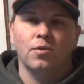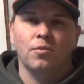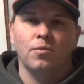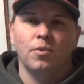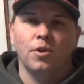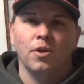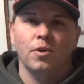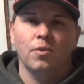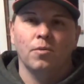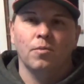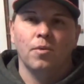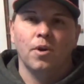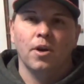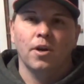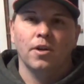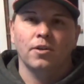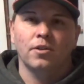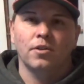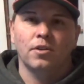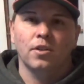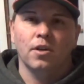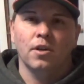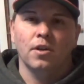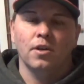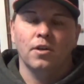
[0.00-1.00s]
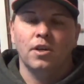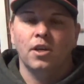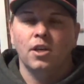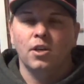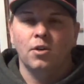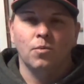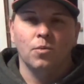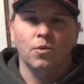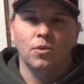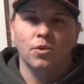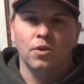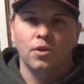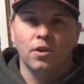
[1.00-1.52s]
We don't want
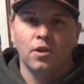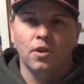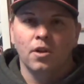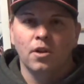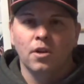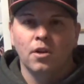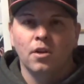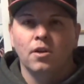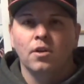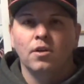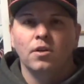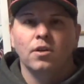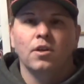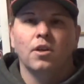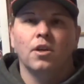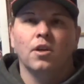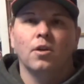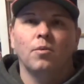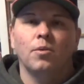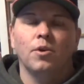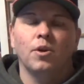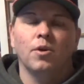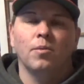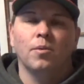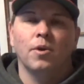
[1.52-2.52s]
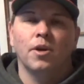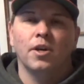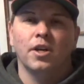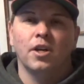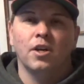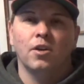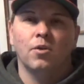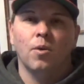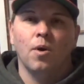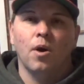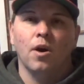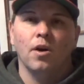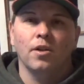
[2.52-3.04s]
equal, you know, we don't want
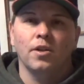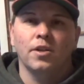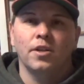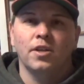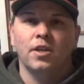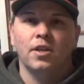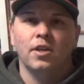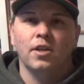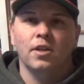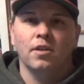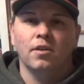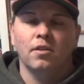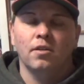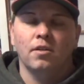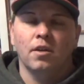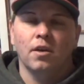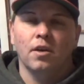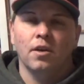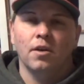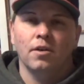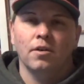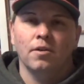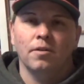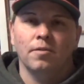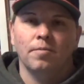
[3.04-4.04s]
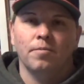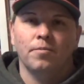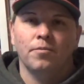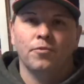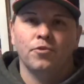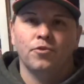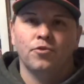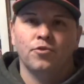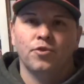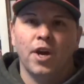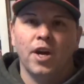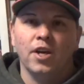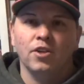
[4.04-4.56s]
equality in
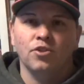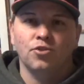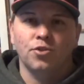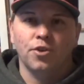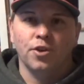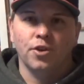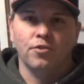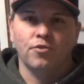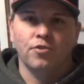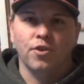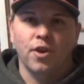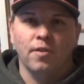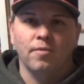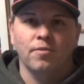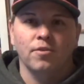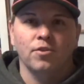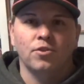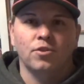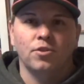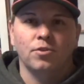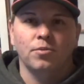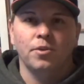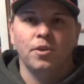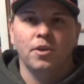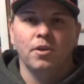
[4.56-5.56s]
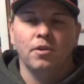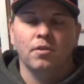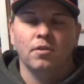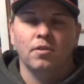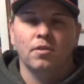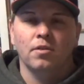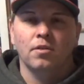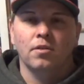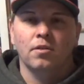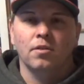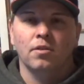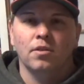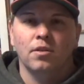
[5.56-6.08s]
trash truck drivers, do we?
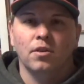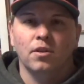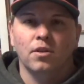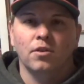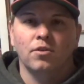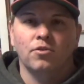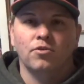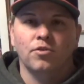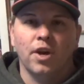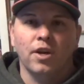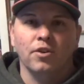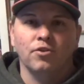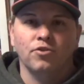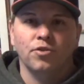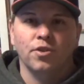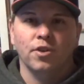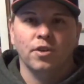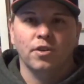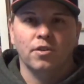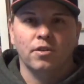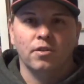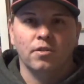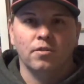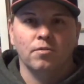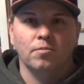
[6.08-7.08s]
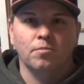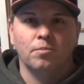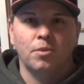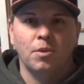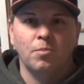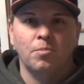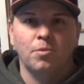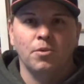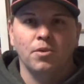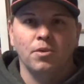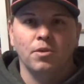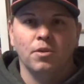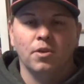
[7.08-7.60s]
And trash truck
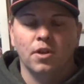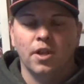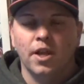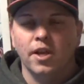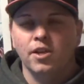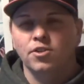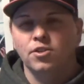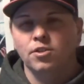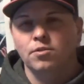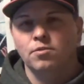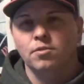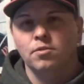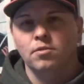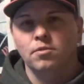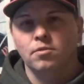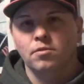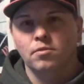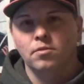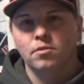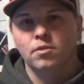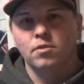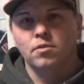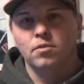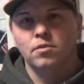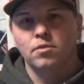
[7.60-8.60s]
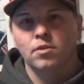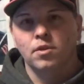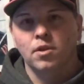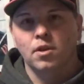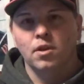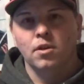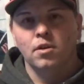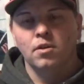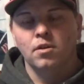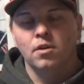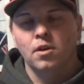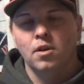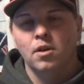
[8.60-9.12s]
people, collection, you
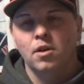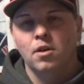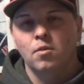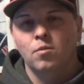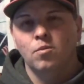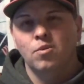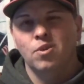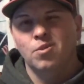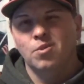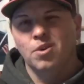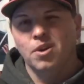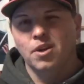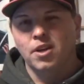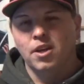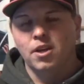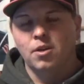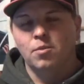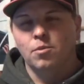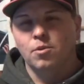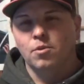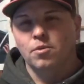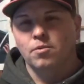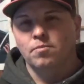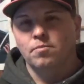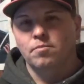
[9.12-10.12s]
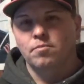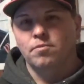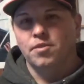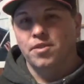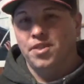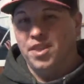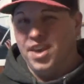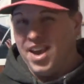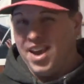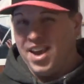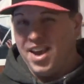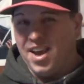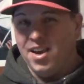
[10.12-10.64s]
know. We don't want equal for
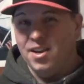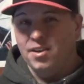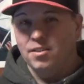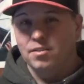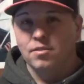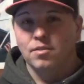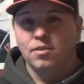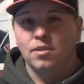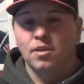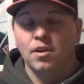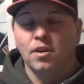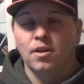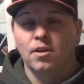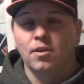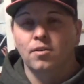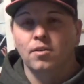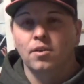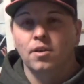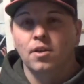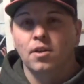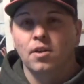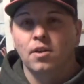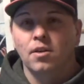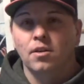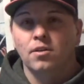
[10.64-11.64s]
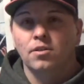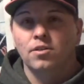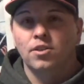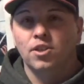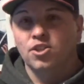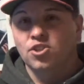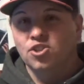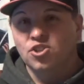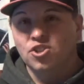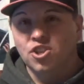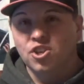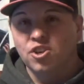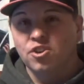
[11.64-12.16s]
that, you know.
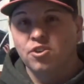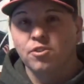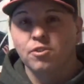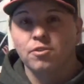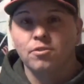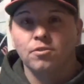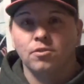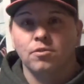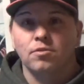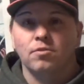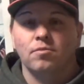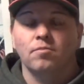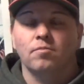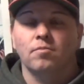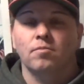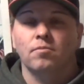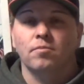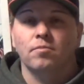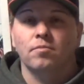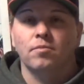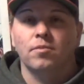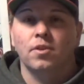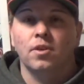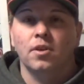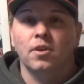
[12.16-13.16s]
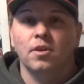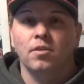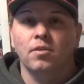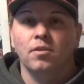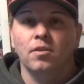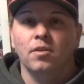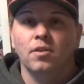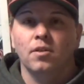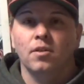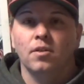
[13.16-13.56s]
Ditch diggers, you know.